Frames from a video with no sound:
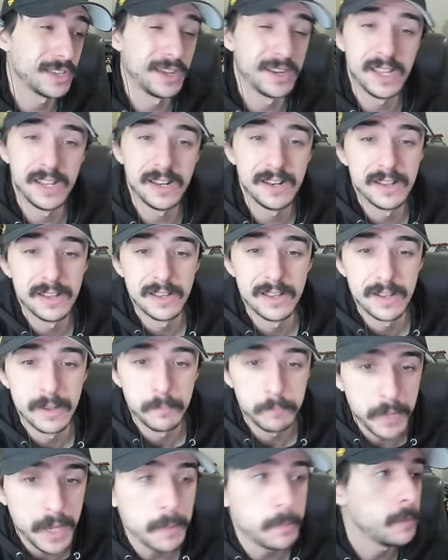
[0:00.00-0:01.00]
fresh. It. And
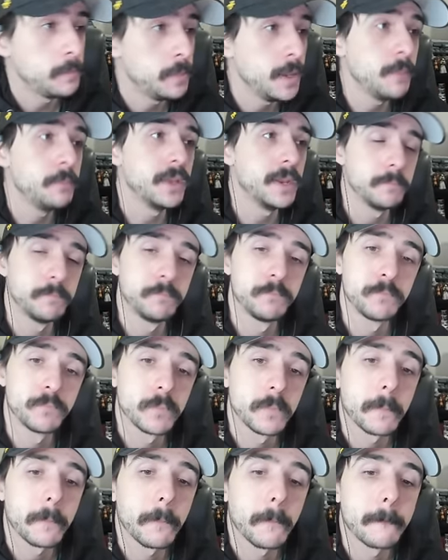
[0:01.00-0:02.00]
there's peep only it, one thing it. for it
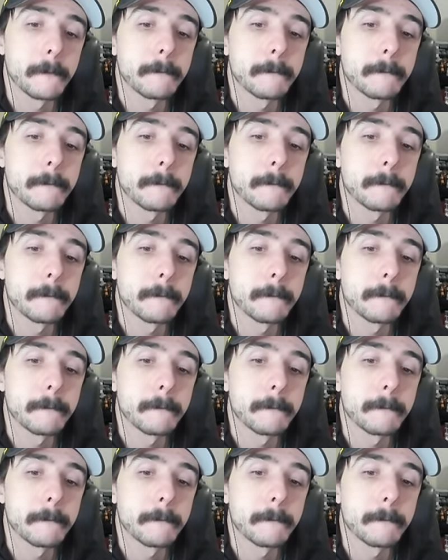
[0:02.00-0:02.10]
when I'm in the